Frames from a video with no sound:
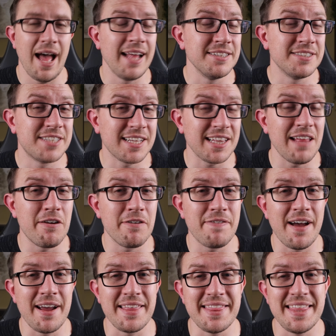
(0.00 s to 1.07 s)
And to
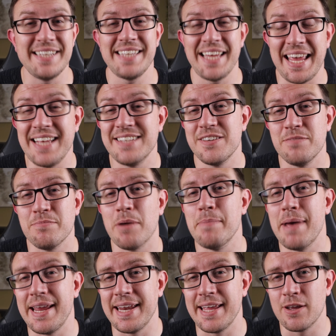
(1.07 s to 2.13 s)
clarify, this isn't my
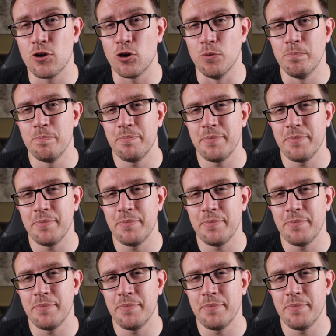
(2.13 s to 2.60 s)
main income.